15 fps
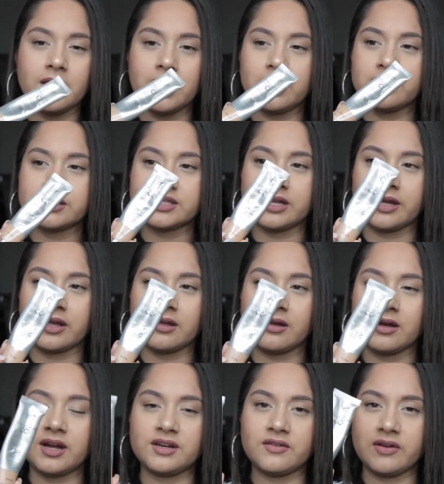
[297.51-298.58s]
It is like
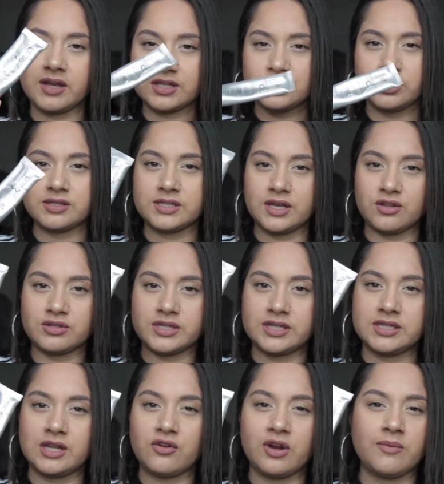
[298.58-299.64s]
kind of, I guess you can say, their
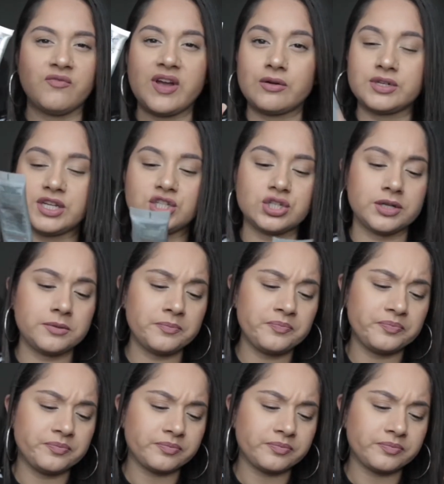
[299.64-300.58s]
CC cream foundation.